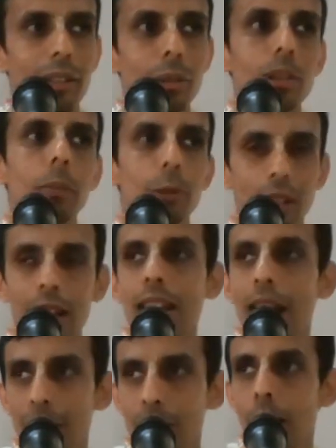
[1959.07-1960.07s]

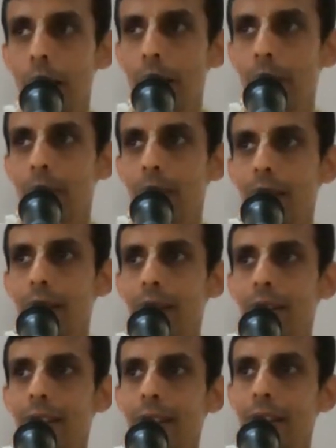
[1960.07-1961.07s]
Sutaputra, he actually,
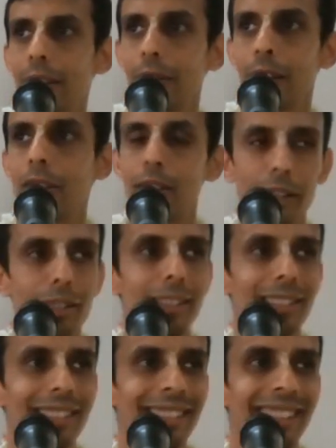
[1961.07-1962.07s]
in one
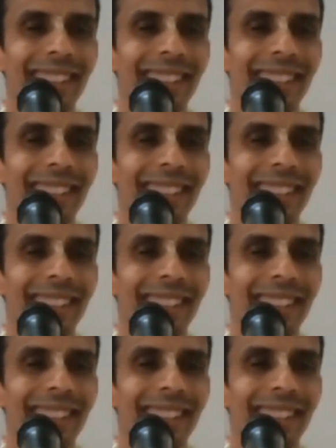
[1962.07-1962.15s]
sense.